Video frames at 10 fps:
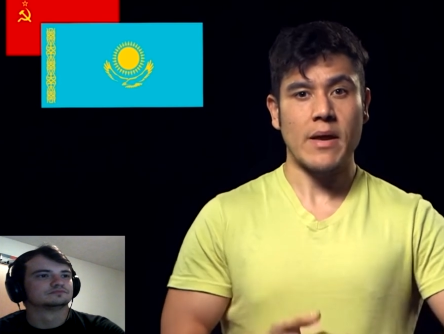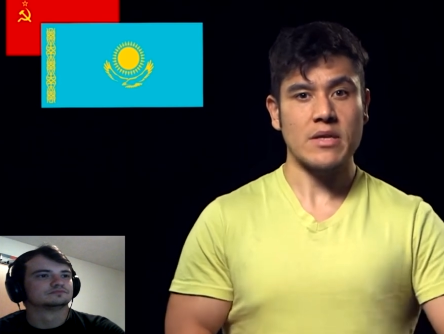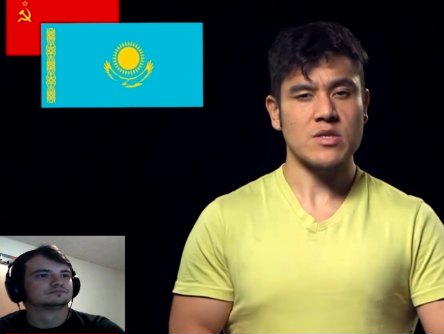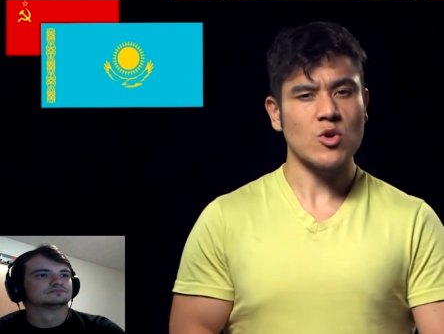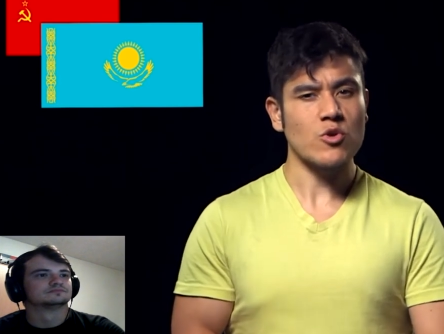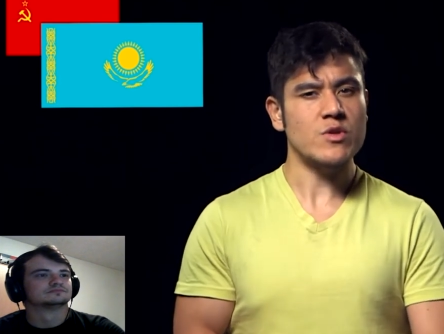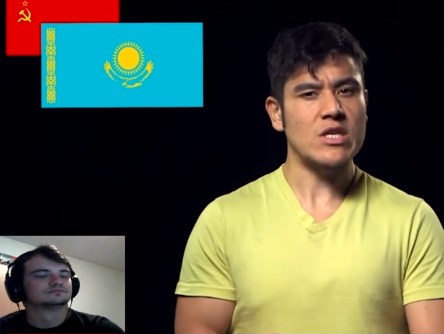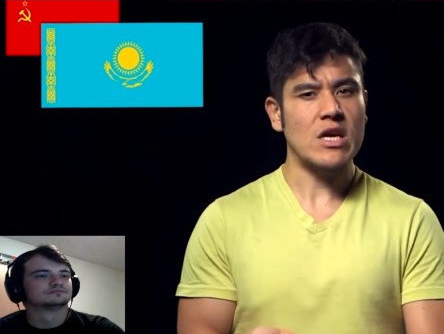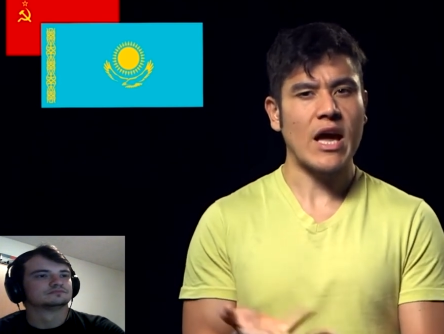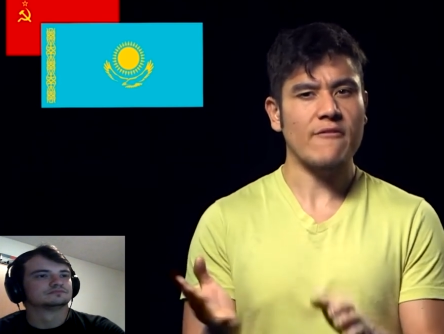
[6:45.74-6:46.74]
Speaker 1: independence, so you
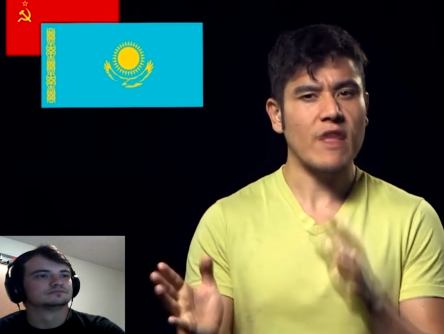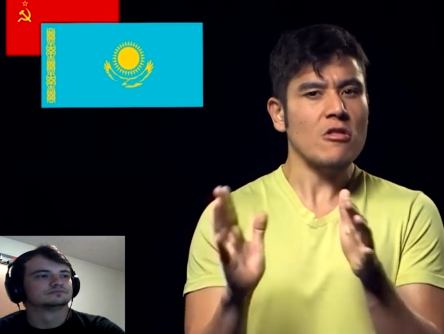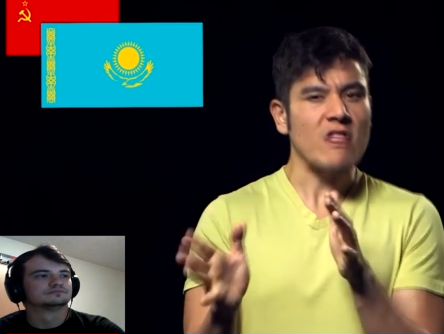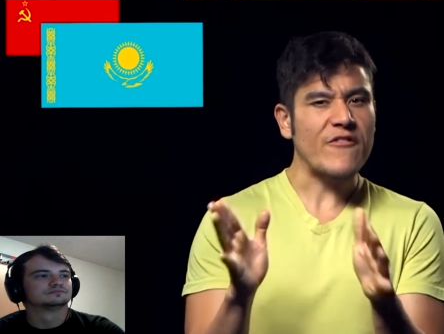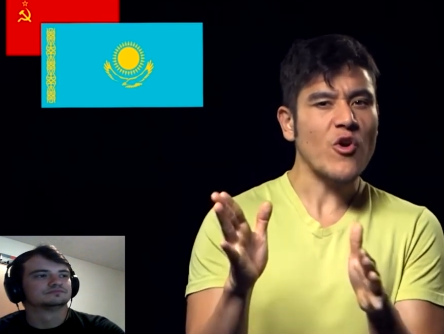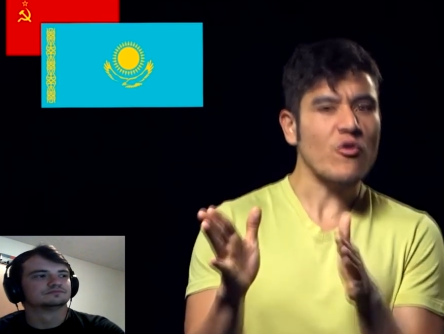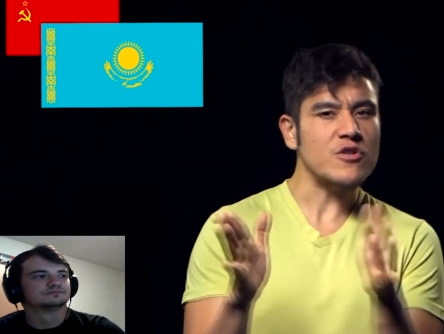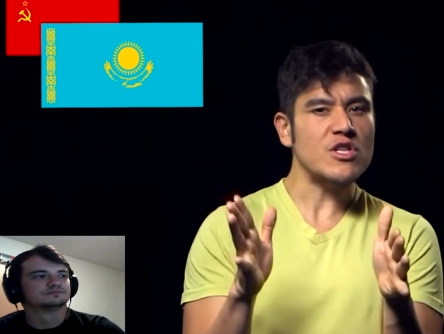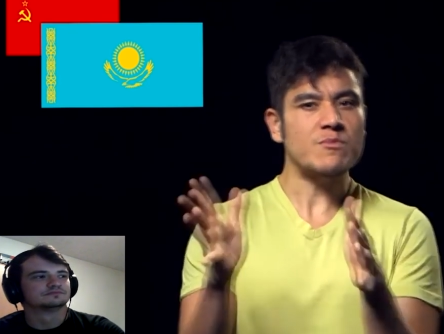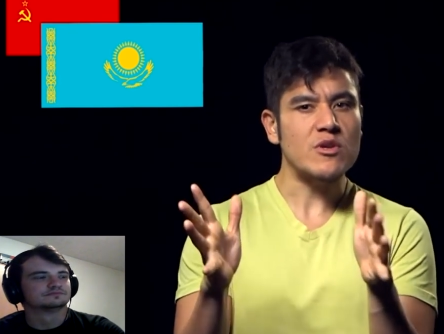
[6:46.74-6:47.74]
see kind of like leftover
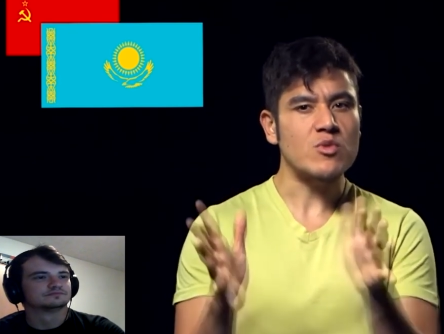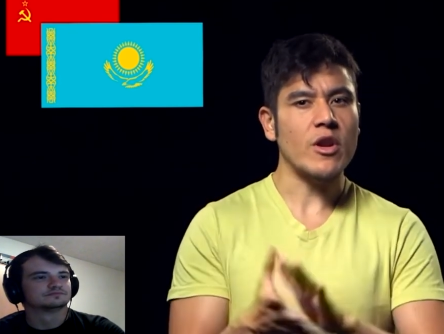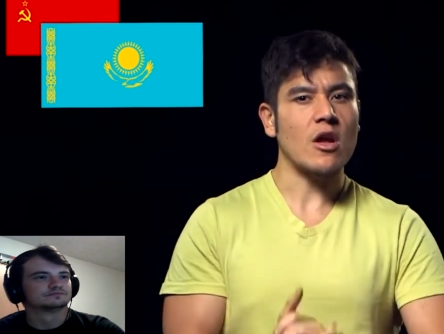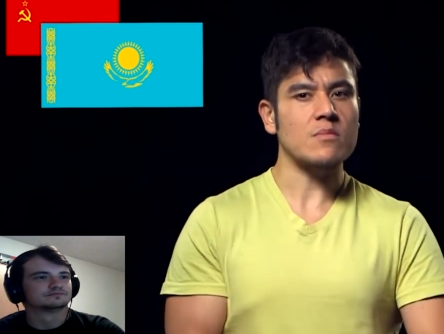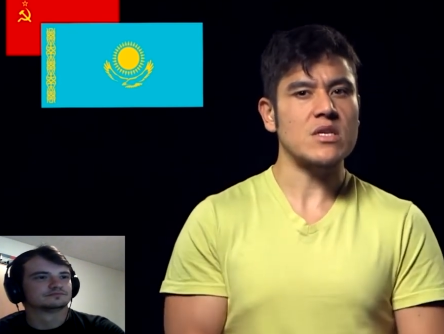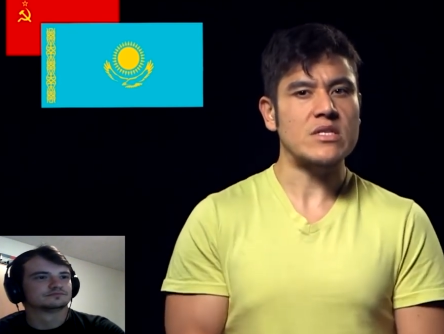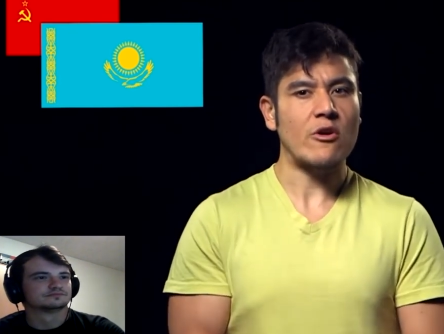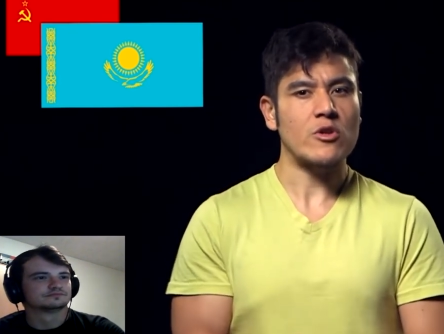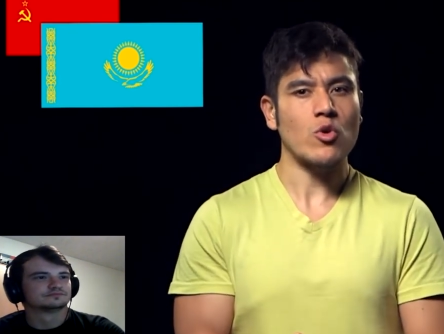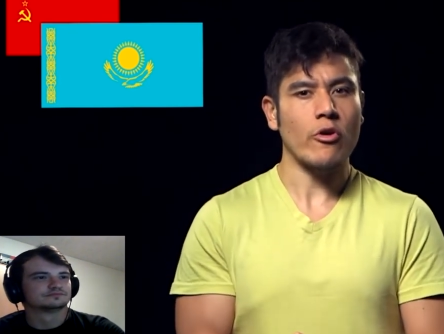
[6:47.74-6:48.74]
disputes when it comes to
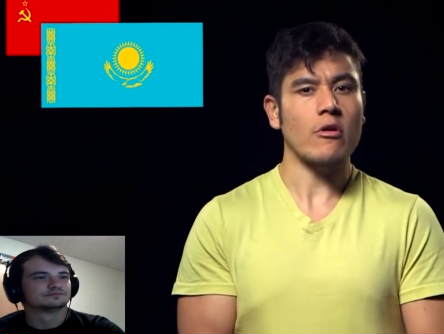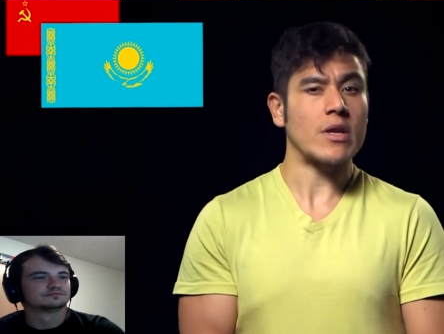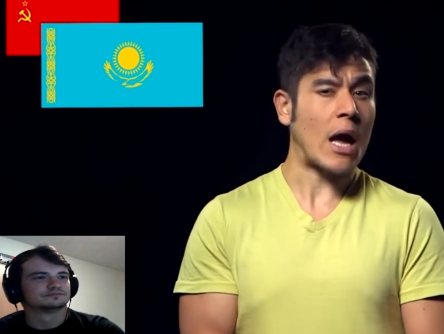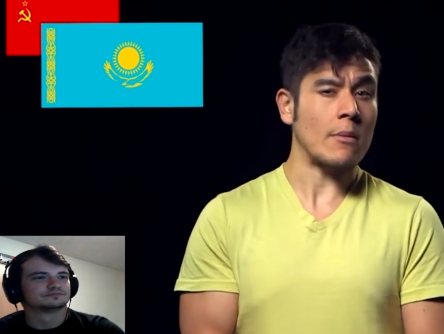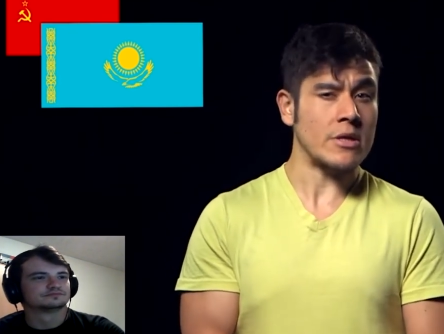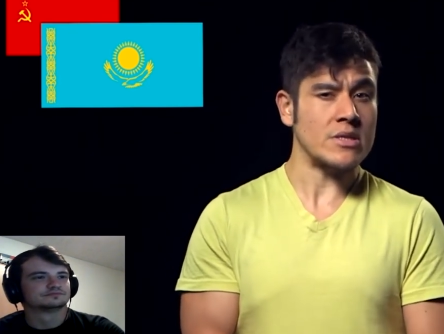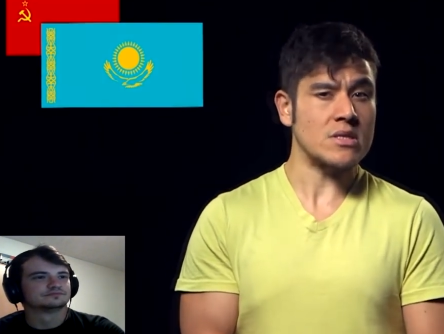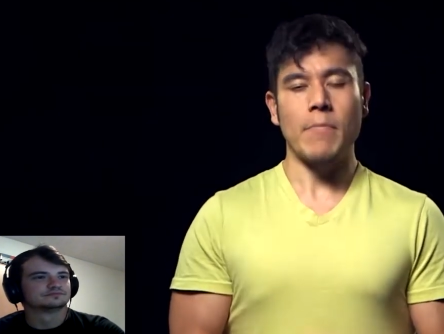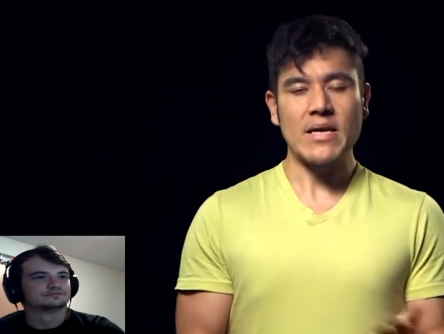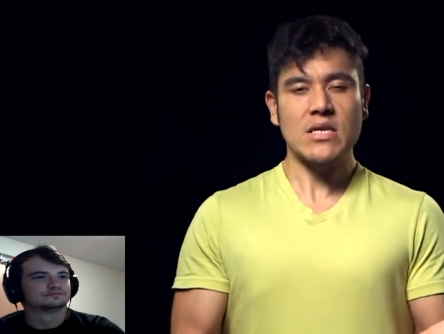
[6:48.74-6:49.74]
territorial anomalies.
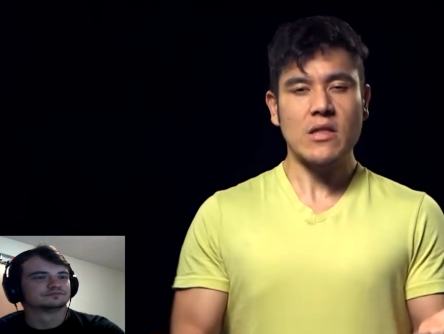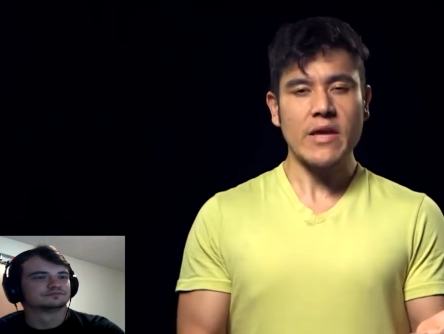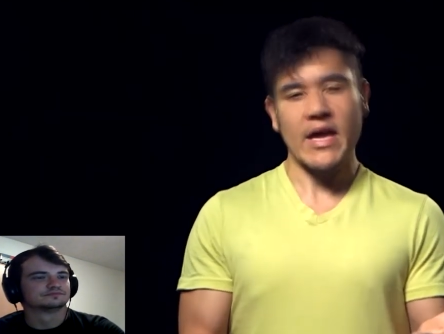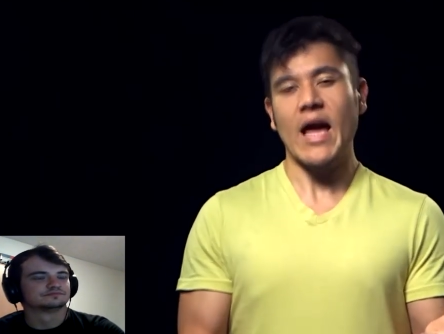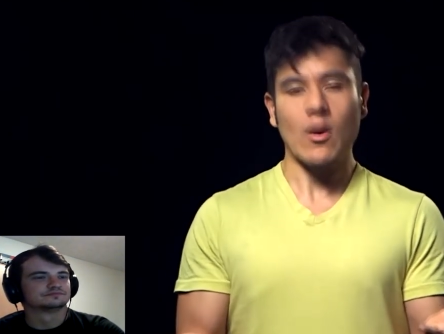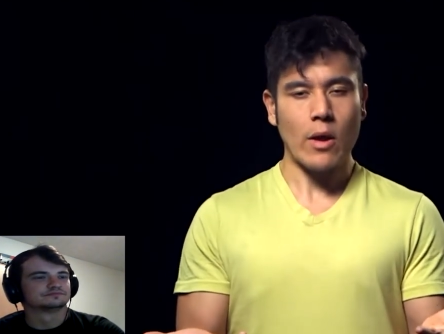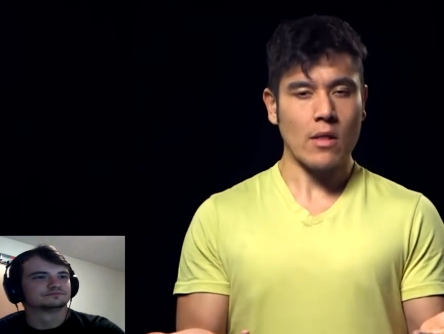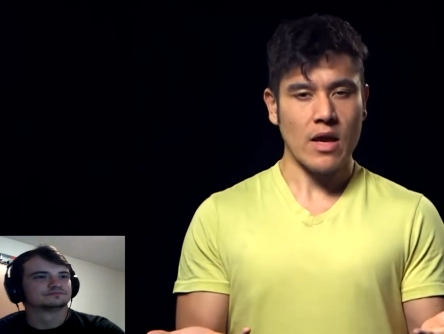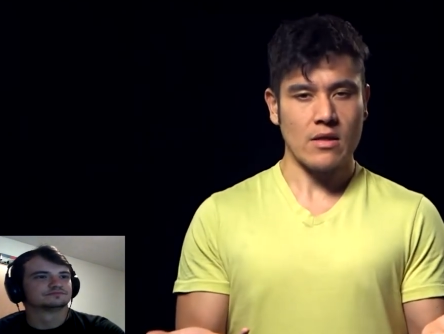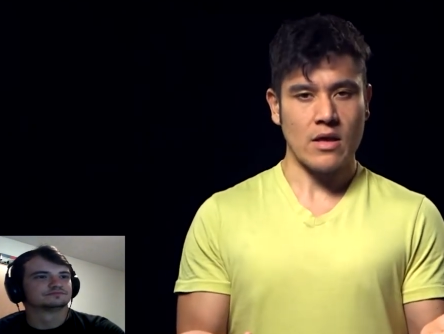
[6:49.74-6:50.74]
Basically, it kind of went
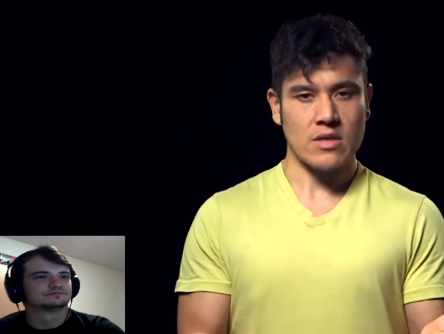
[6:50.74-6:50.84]
like